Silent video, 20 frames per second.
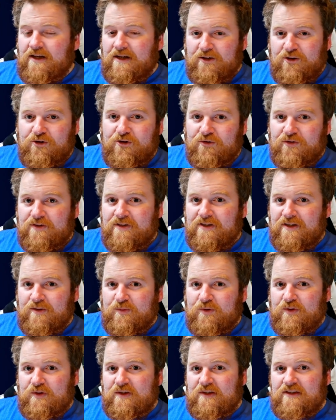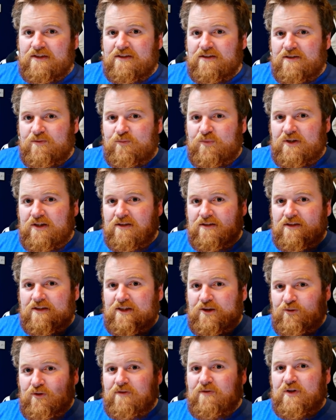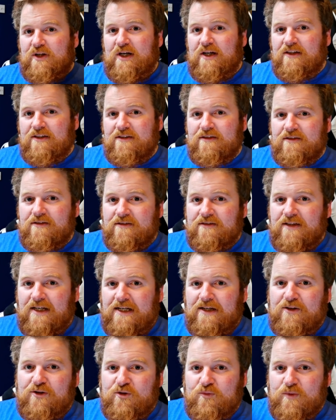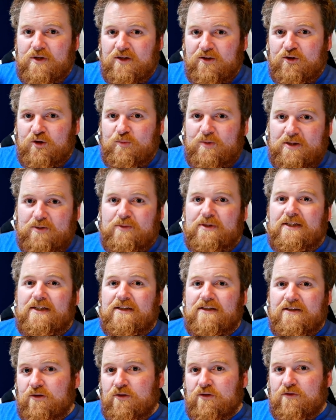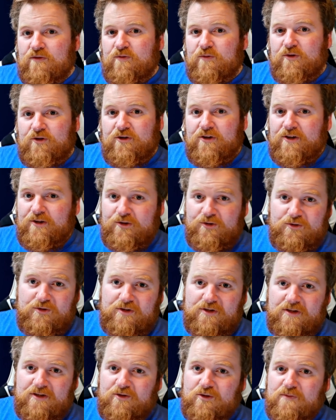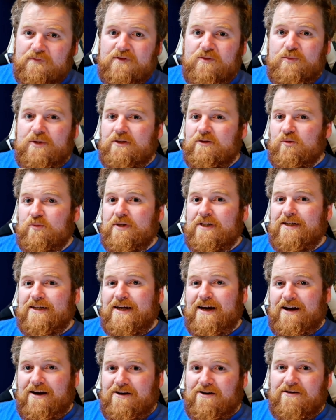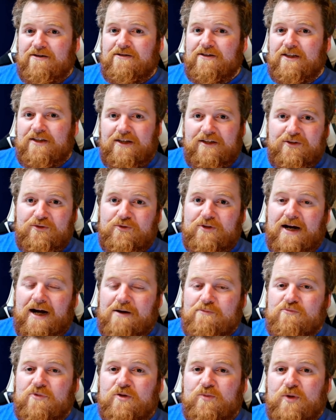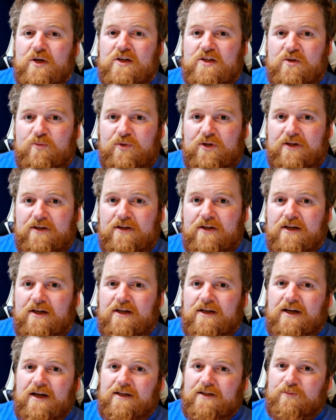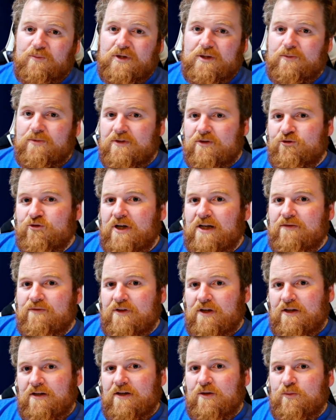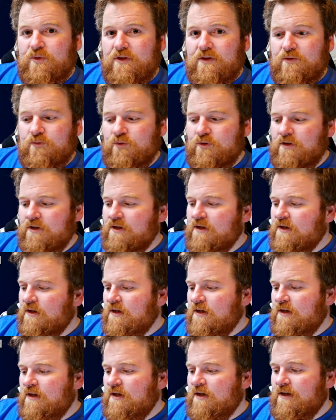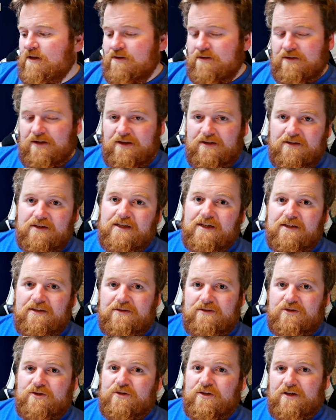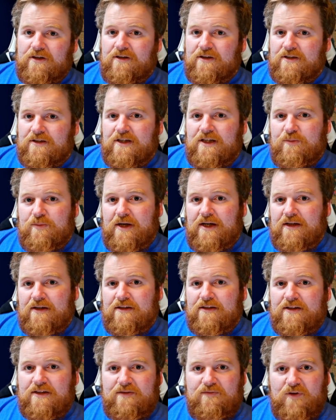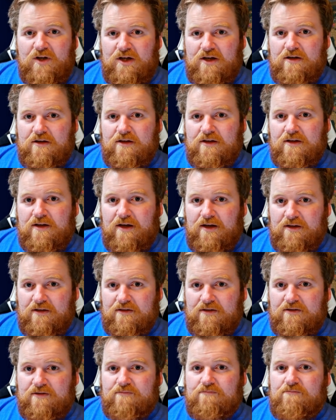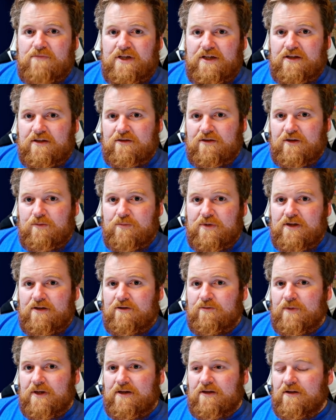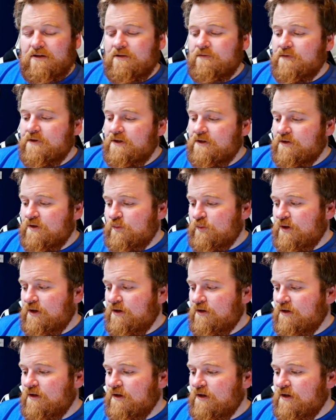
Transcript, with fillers: Another good thing about this is that because I now have a constant income, I'm going to be able to get a loan from the credit union. I hopefully be able to buy a car, a new camera possibly, and be able to travel a little bit as well. And that again is going to all tie back into the vlog and make it all better, make all the videos better.